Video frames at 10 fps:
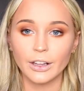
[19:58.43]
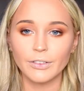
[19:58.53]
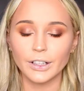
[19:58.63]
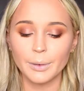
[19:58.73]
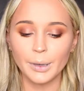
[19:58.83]
I think
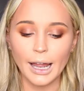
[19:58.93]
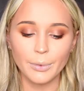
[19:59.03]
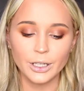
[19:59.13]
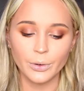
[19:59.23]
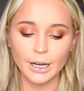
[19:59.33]
for lip liner
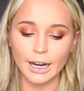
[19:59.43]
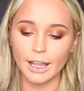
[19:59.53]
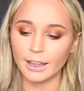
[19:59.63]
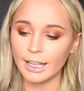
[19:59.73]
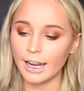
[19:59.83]
we're doing
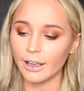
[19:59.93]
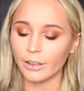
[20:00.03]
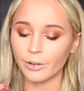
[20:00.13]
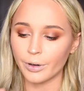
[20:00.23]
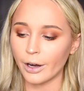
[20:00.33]
the
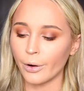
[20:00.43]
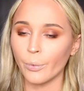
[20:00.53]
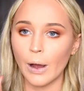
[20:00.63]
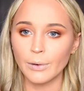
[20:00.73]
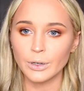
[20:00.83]

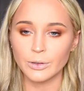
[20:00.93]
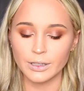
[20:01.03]
301, which